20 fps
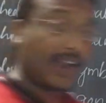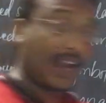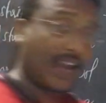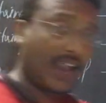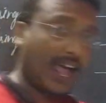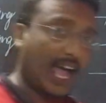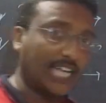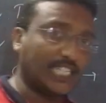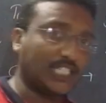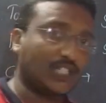
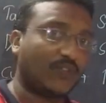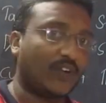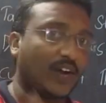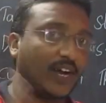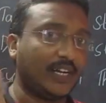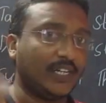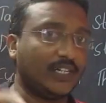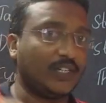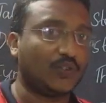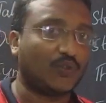
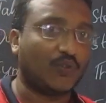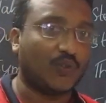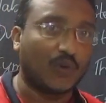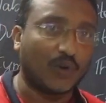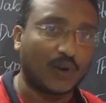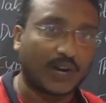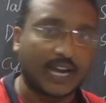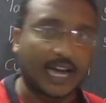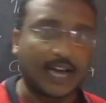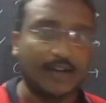classified into
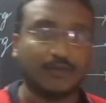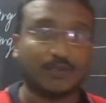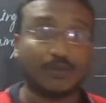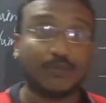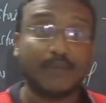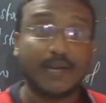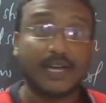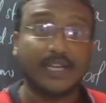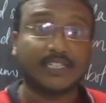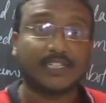4 types
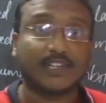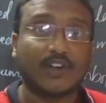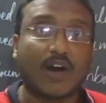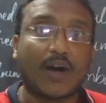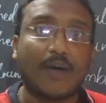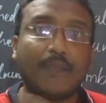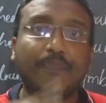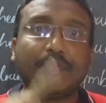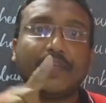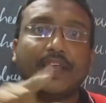based
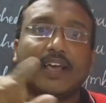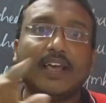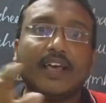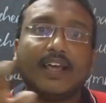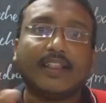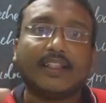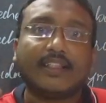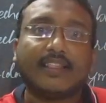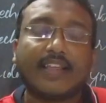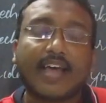on
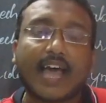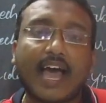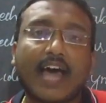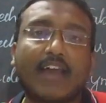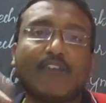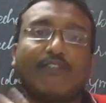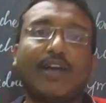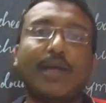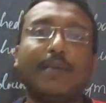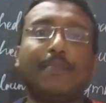
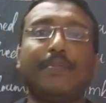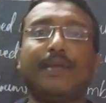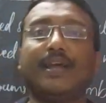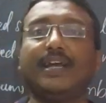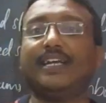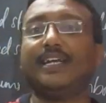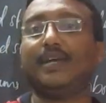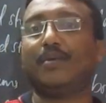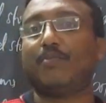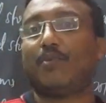their
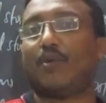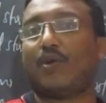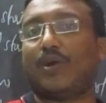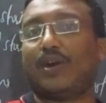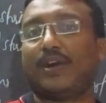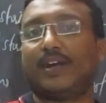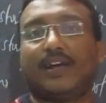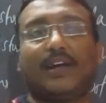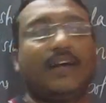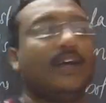vibrating
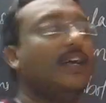part.